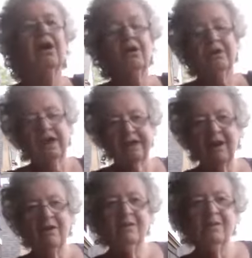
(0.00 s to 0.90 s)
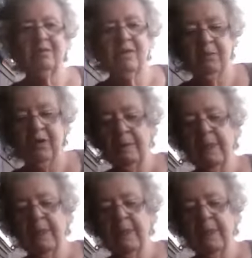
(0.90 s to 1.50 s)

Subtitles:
Oh yeah, now I remember.